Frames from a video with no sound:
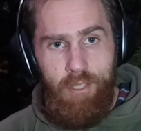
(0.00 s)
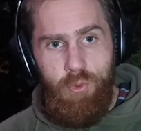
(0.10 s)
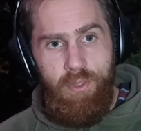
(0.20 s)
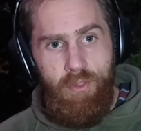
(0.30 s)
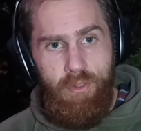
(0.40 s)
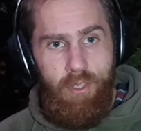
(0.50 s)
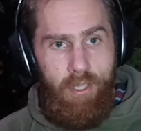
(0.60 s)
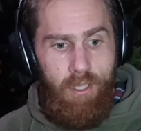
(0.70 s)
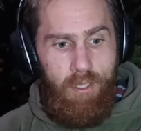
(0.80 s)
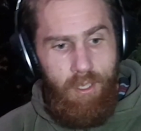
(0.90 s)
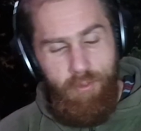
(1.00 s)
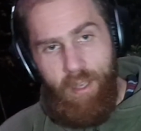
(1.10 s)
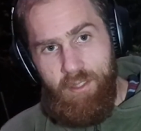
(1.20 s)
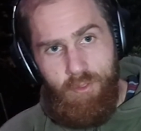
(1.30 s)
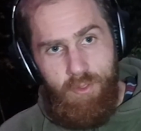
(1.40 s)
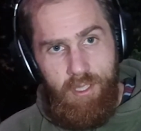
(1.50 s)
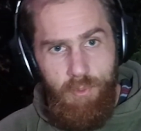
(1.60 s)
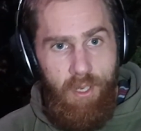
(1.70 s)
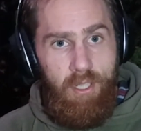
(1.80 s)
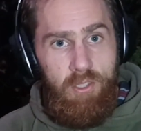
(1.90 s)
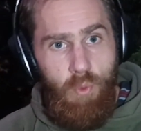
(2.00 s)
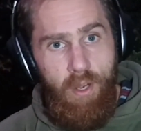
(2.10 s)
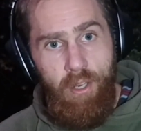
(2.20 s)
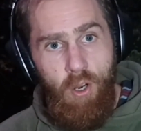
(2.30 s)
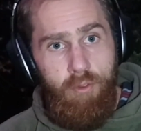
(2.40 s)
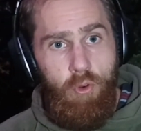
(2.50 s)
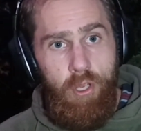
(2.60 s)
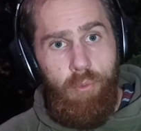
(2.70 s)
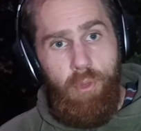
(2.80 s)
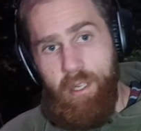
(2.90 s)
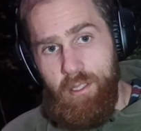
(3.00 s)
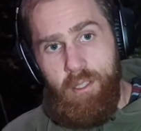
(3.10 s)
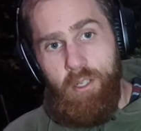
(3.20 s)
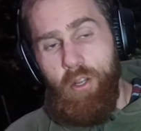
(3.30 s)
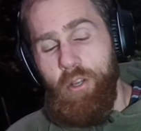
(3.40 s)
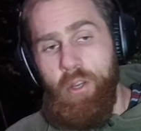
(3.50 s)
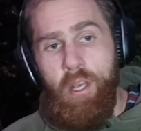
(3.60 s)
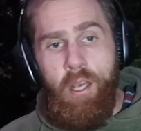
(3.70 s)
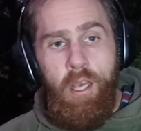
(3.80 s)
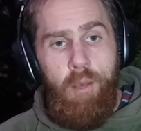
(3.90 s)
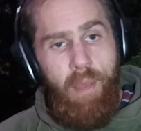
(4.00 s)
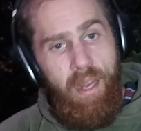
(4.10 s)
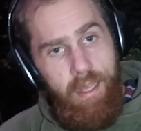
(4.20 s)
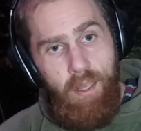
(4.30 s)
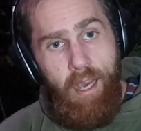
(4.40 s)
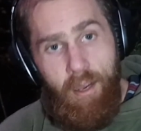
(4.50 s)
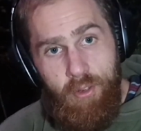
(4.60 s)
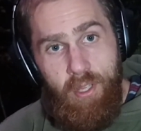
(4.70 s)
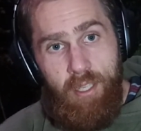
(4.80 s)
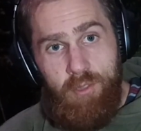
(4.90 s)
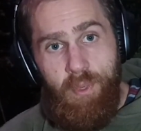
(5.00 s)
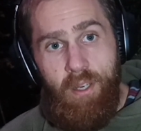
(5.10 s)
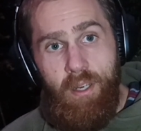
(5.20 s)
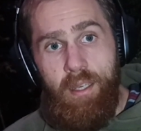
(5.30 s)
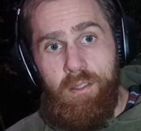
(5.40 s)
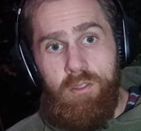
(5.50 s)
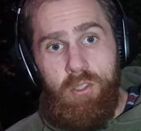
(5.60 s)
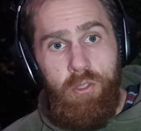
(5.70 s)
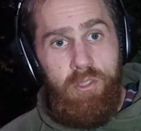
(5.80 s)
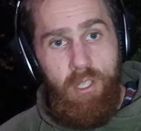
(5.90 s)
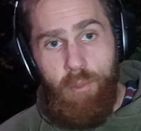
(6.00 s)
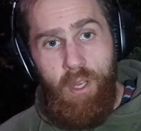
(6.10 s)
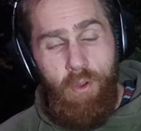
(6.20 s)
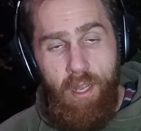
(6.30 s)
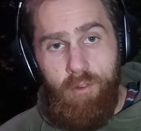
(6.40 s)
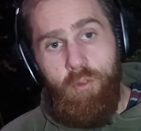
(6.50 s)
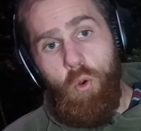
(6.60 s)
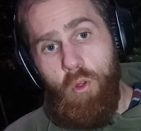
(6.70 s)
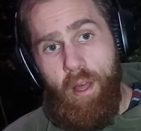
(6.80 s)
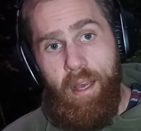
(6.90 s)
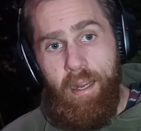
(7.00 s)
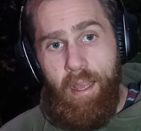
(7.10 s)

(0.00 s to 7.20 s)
with the effects of the experience wearing off? What are you planning to do immediately after the experience? Who's going to be around for that?